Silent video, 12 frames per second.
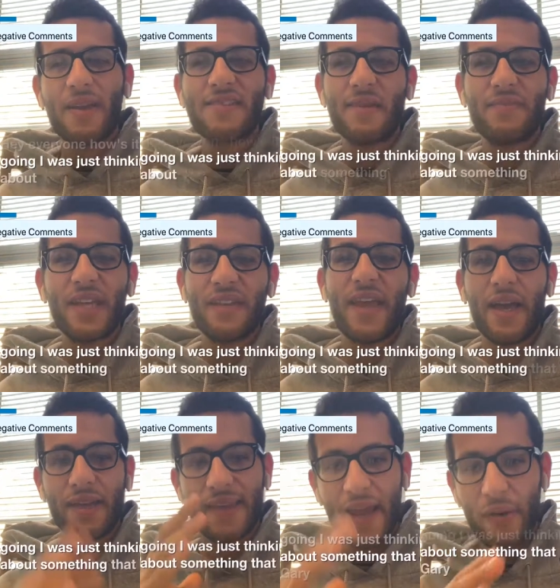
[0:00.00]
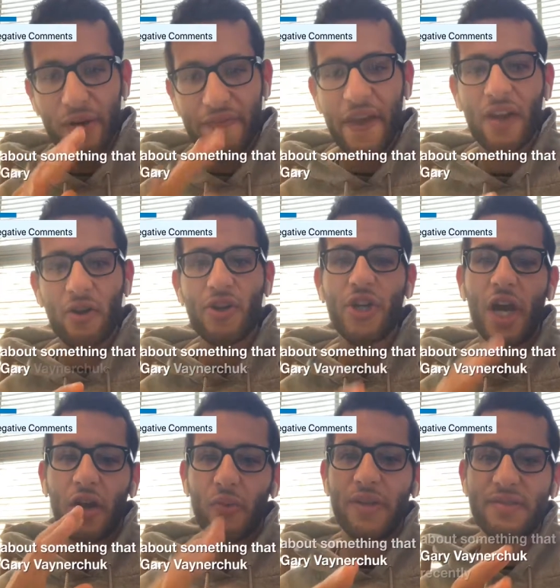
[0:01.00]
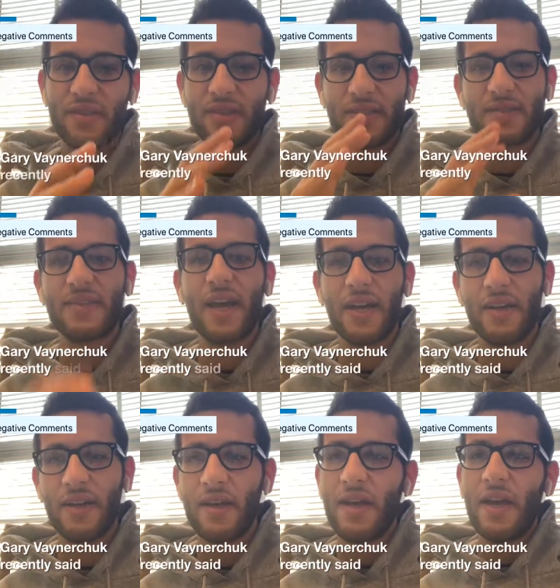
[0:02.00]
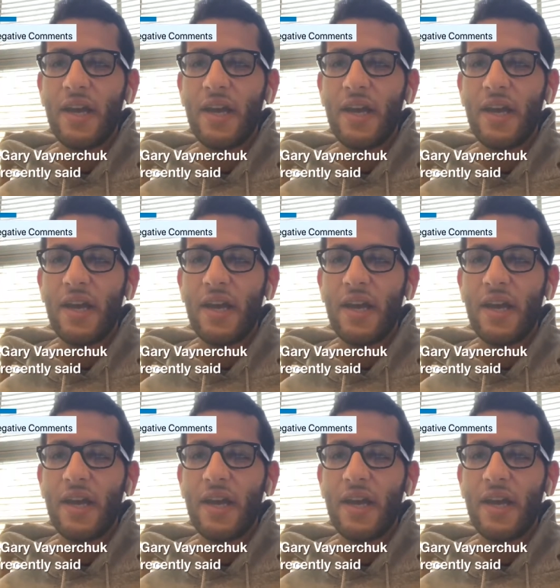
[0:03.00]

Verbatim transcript: a top 100 podcast on iTunes.